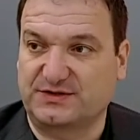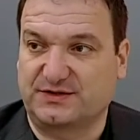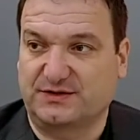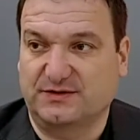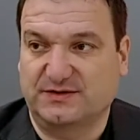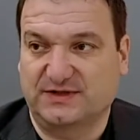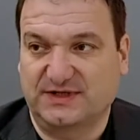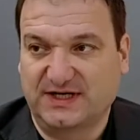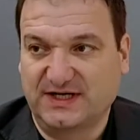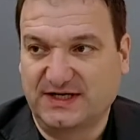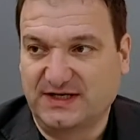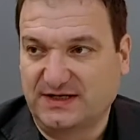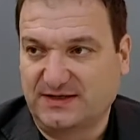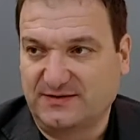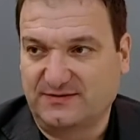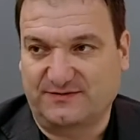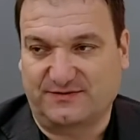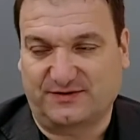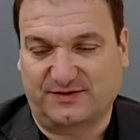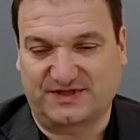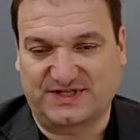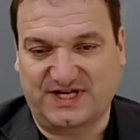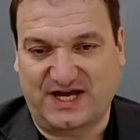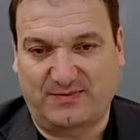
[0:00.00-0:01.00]
So,
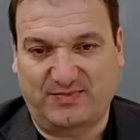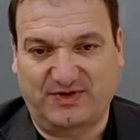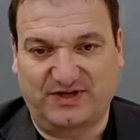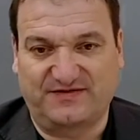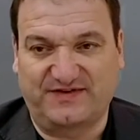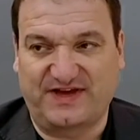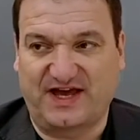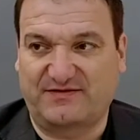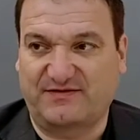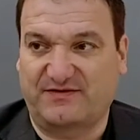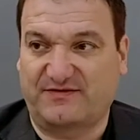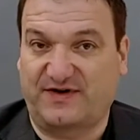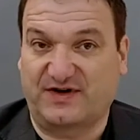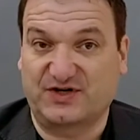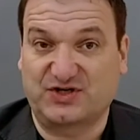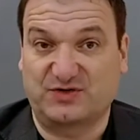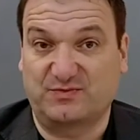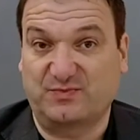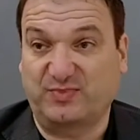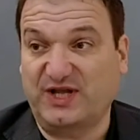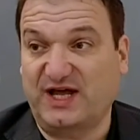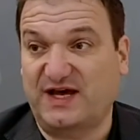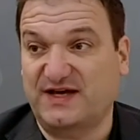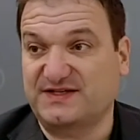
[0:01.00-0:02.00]
for example, if you have a
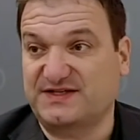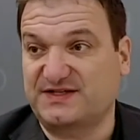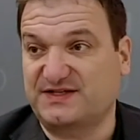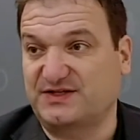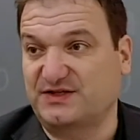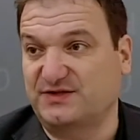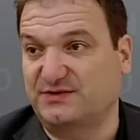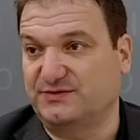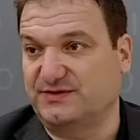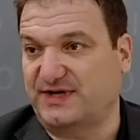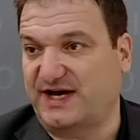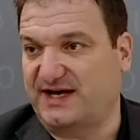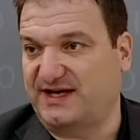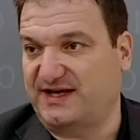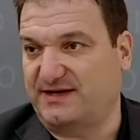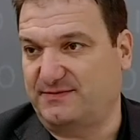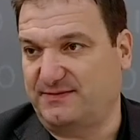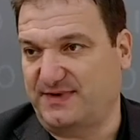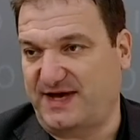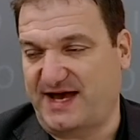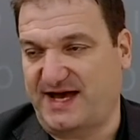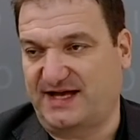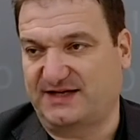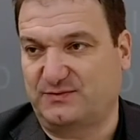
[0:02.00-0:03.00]
function plus, you
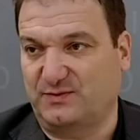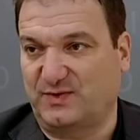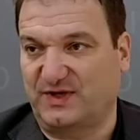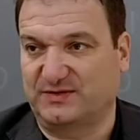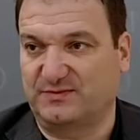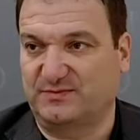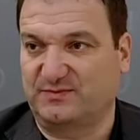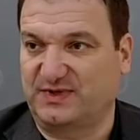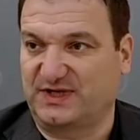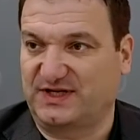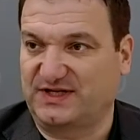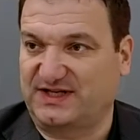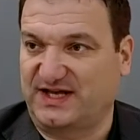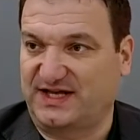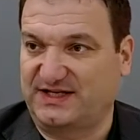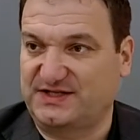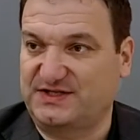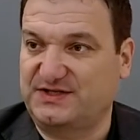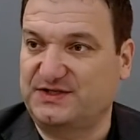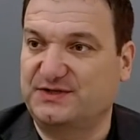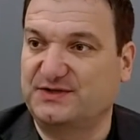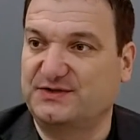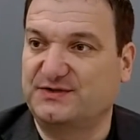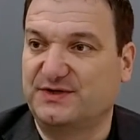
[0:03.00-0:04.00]
add 1
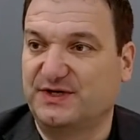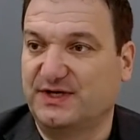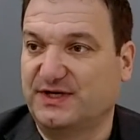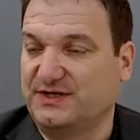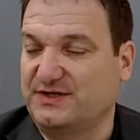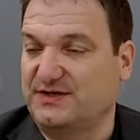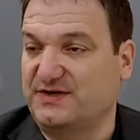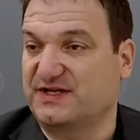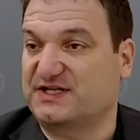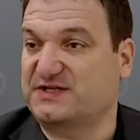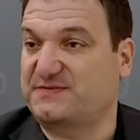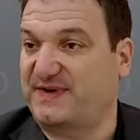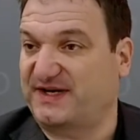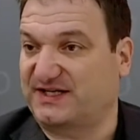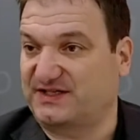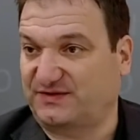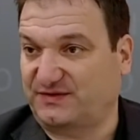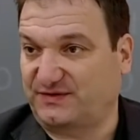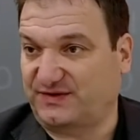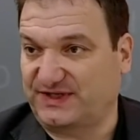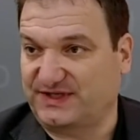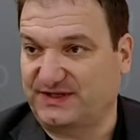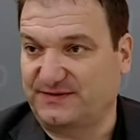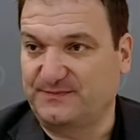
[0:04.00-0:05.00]
and 2, you expect 3.